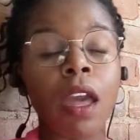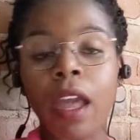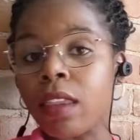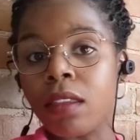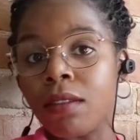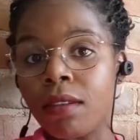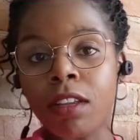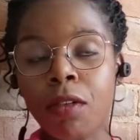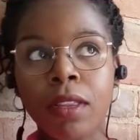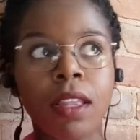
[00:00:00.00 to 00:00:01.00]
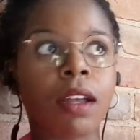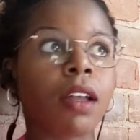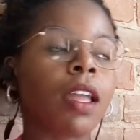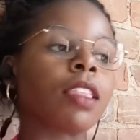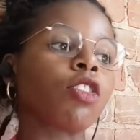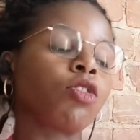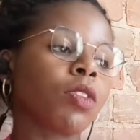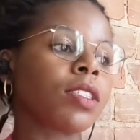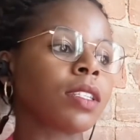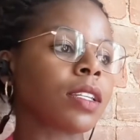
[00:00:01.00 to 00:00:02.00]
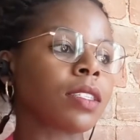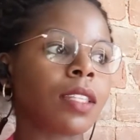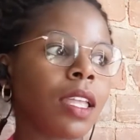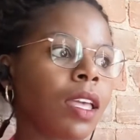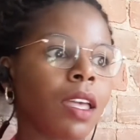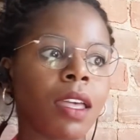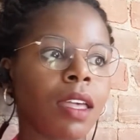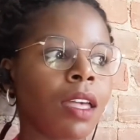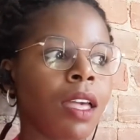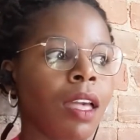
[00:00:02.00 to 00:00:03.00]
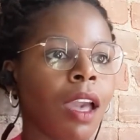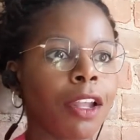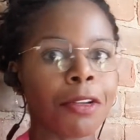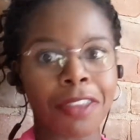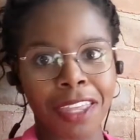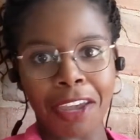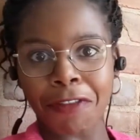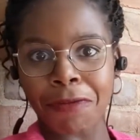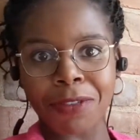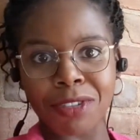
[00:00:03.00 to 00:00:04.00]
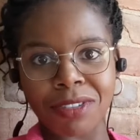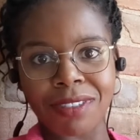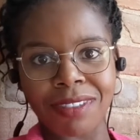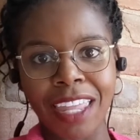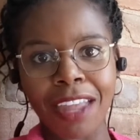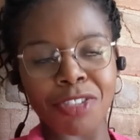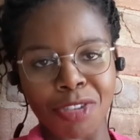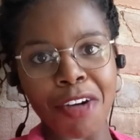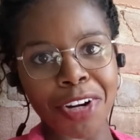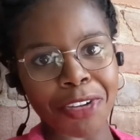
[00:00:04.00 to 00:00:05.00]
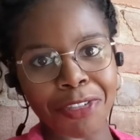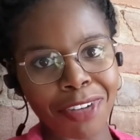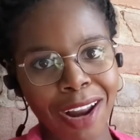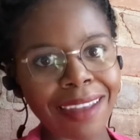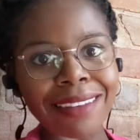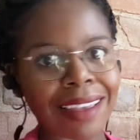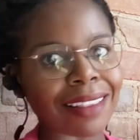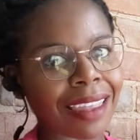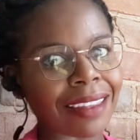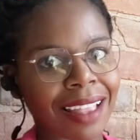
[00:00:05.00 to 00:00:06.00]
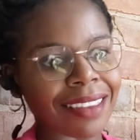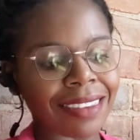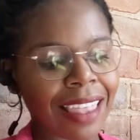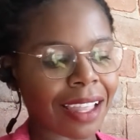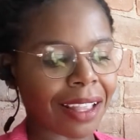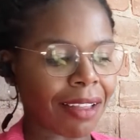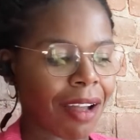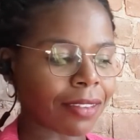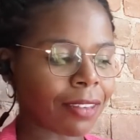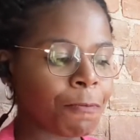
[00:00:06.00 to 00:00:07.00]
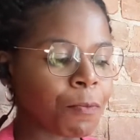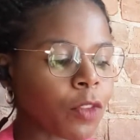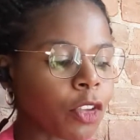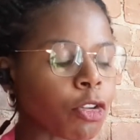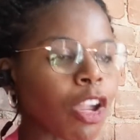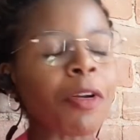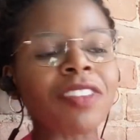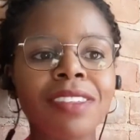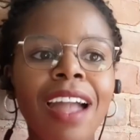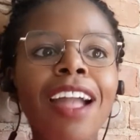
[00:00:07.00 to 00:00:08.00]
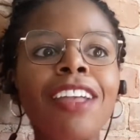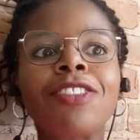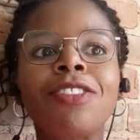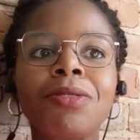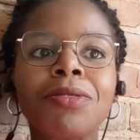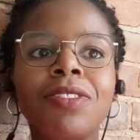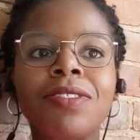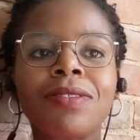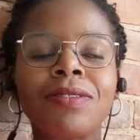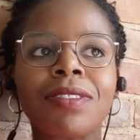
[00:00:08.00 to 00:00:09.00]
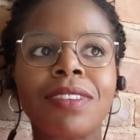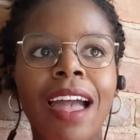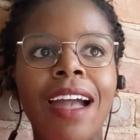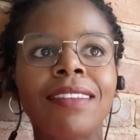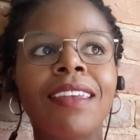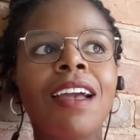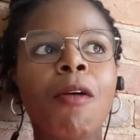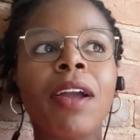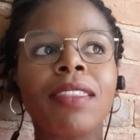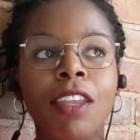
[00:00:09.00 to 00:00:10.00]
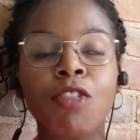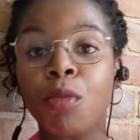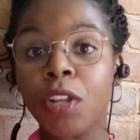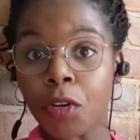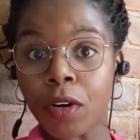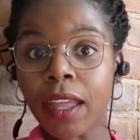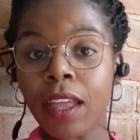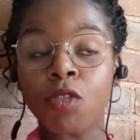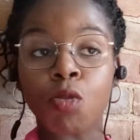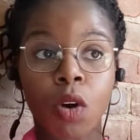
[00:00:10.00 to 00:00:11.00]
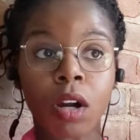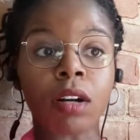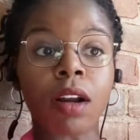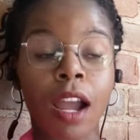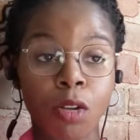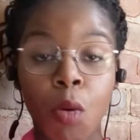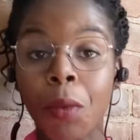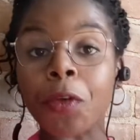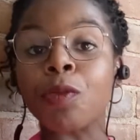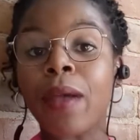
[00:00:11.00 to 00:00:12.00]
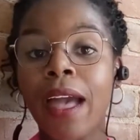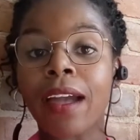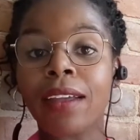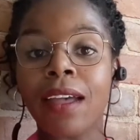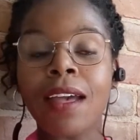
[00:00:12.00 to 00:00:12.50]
and in the sources, they give Sauron a fright, and like that's saying a lot. So it was nice that when the Numenorians were on horseback